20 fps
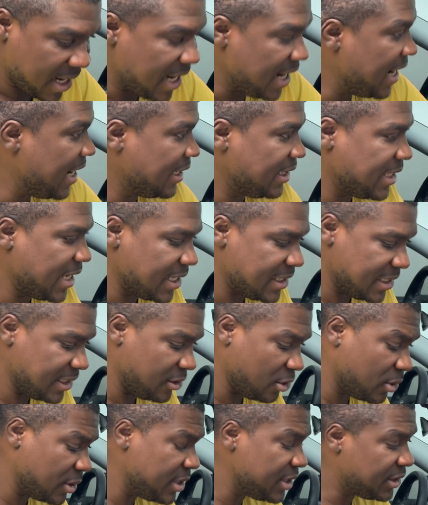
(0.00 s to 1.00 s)
and that's it.
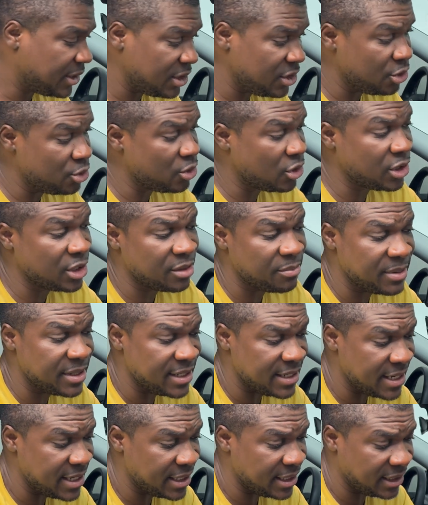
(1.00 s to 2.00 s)
The only thing you're gonna be
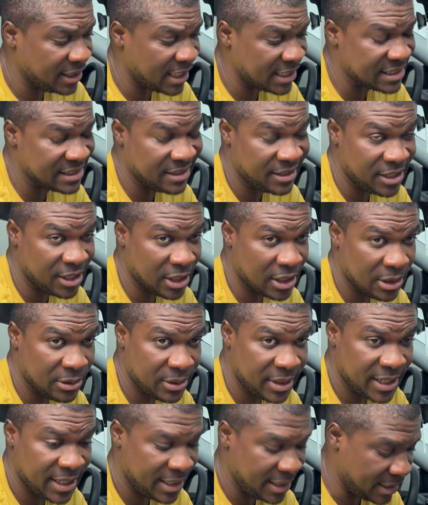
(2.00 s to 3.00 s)
needing that's not
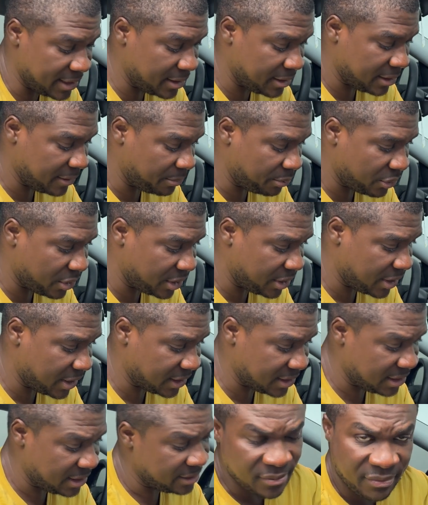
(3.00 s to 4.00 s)
included in the
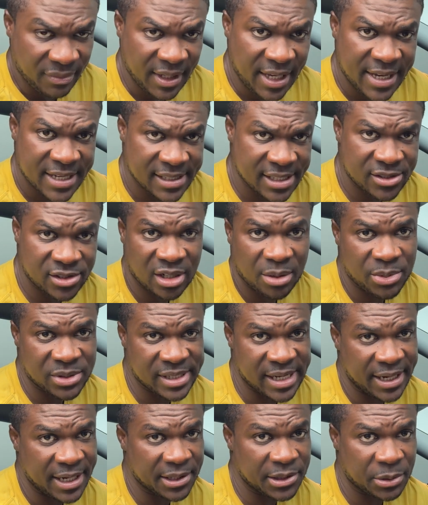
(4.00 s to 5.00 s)
product is this
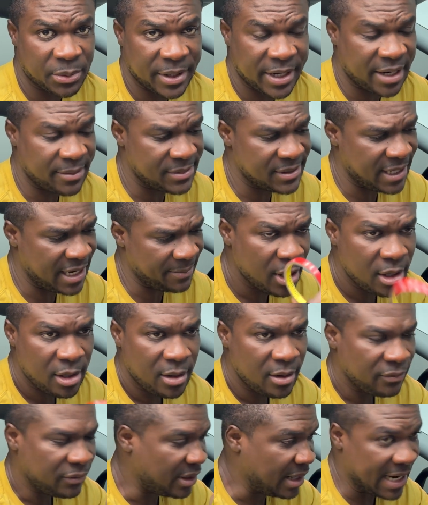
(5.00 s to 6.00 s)
double-sided three M tape.
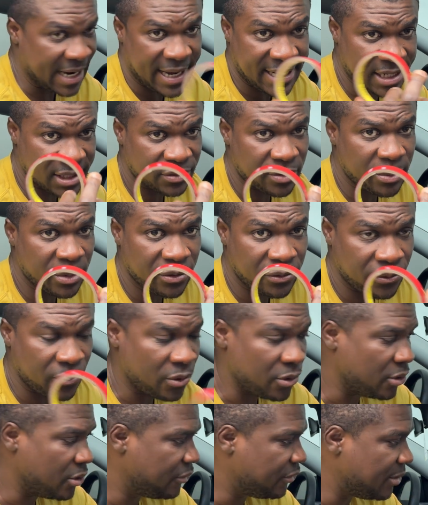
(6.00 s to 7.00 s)
But I had this one
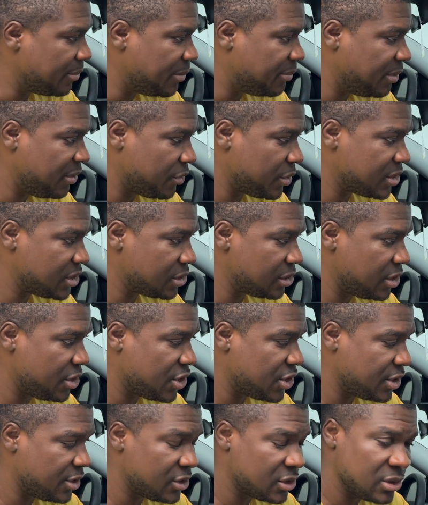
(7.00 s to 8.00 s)
before from previous
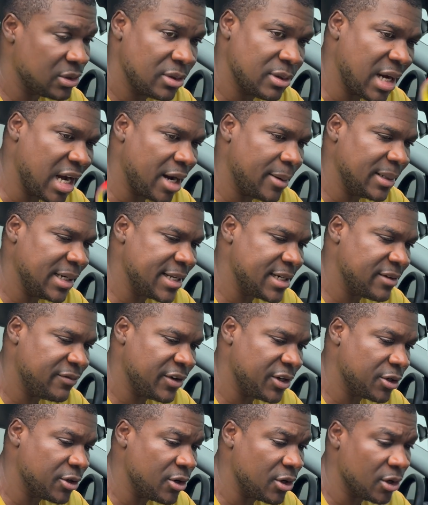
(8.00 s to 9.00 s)
installations, so I'll let the
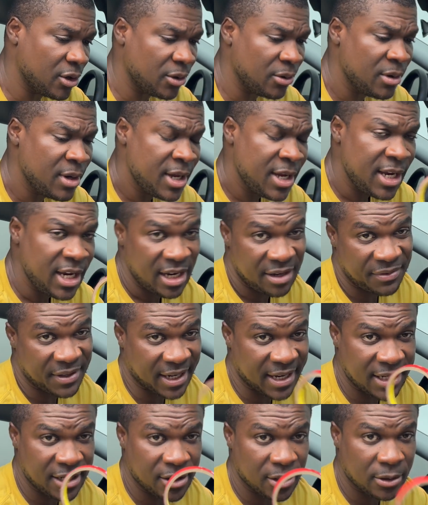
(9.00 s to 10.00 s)
vendor know if they
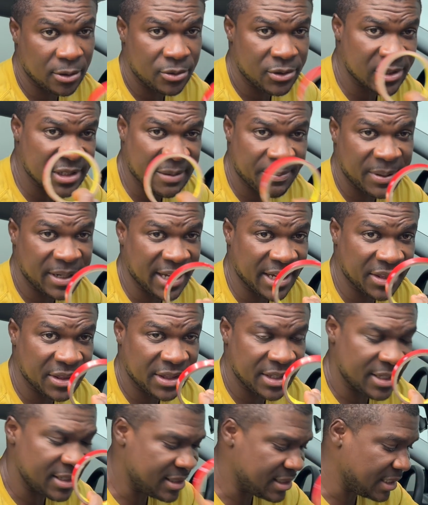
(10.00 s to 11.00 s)
can include something like
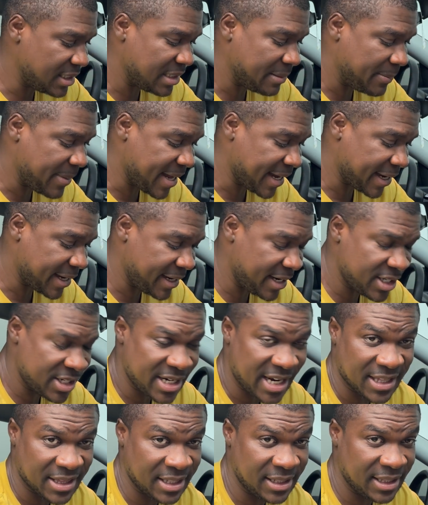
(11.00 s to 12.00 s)
this in the package.
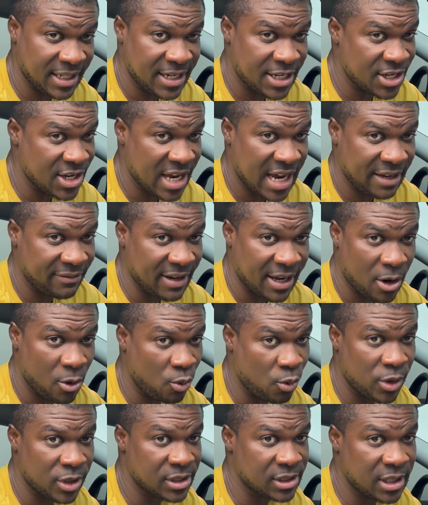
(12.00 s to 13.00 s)
I think they have like a
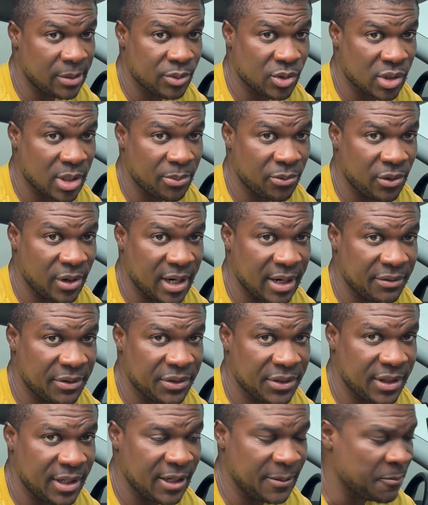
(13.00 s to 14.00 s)
one-stop shop for
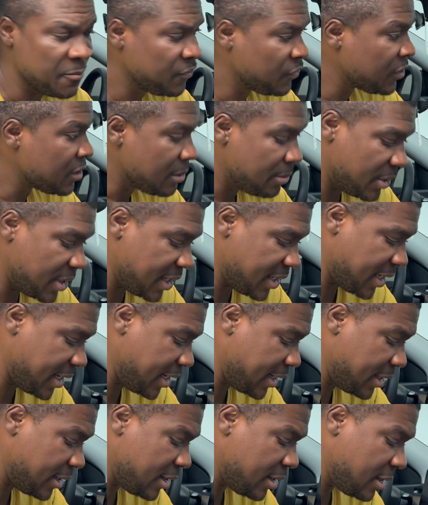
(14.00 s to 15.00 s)
everything. But
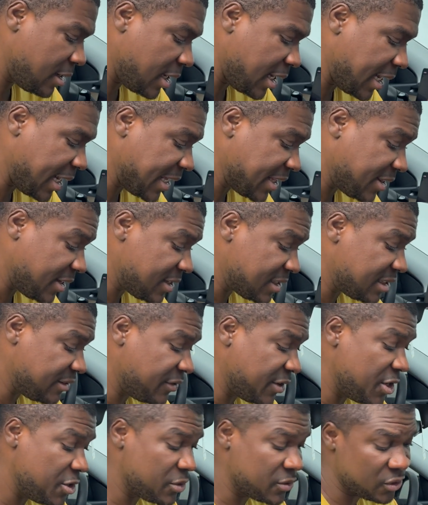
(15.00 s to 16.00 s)
again, uh, I think it's a
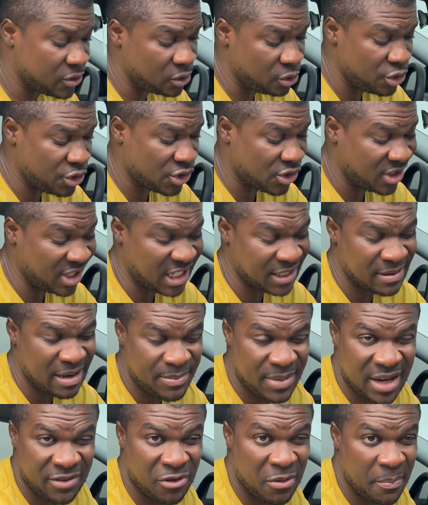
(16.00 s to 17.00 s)
very useful solution that's
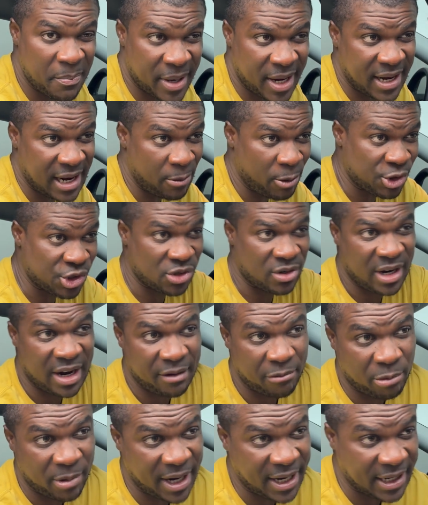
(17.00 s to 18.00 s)
probably even better than what you
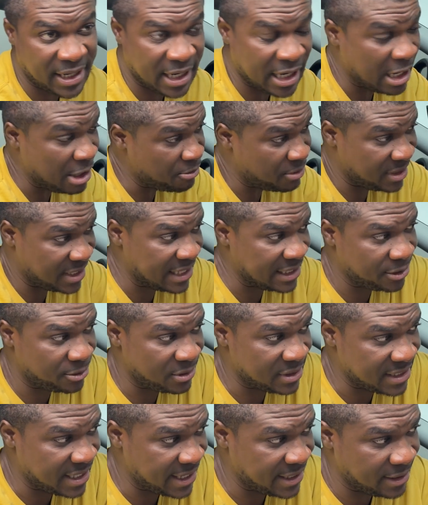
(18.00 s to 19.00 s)
have right now with that little
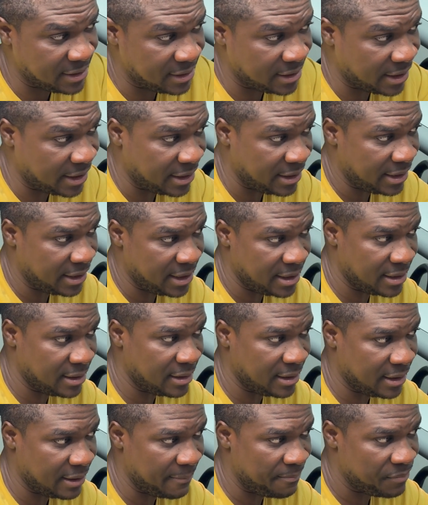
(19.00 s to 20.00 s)
tiny dot in
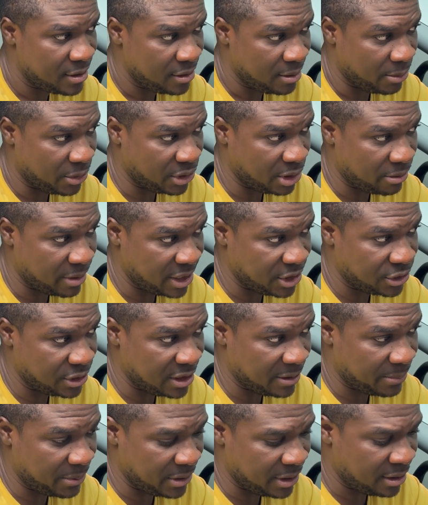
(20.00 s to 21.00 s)
the Model Y
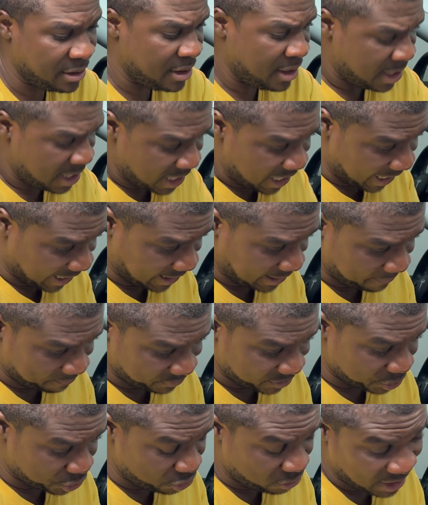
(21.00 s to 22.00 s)
Juniper. And
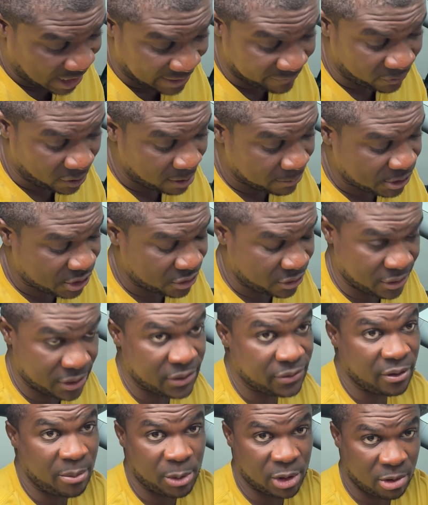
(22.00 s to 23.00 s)
they do have options
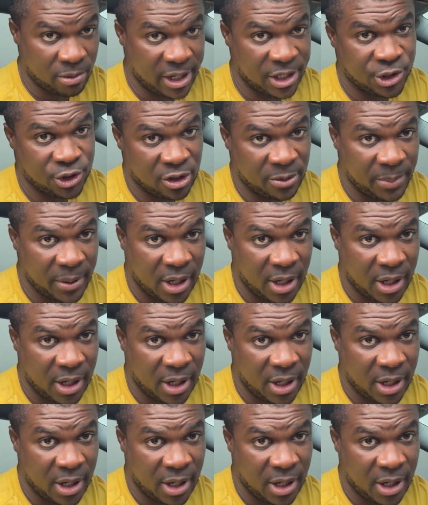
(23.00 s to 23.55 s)
for Model Y Juniper